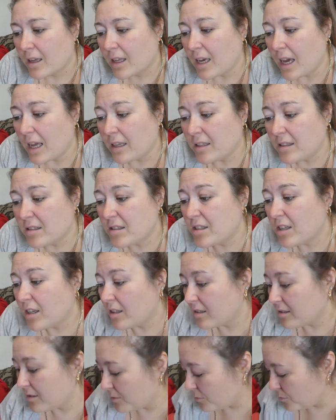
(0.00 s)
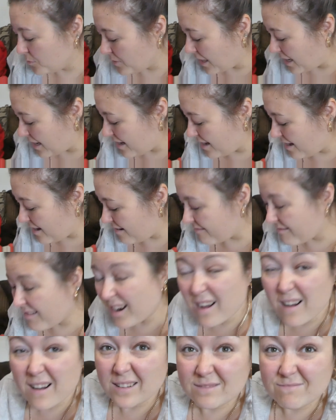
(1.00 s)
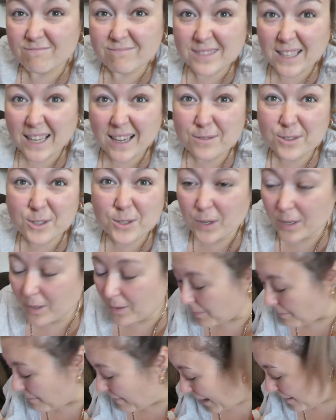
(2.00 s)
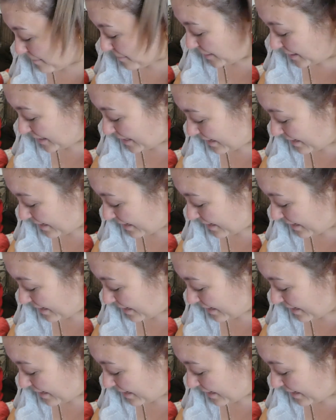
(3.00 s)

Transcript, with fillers: Kennington and all that area. Yeah, I've just got it on the map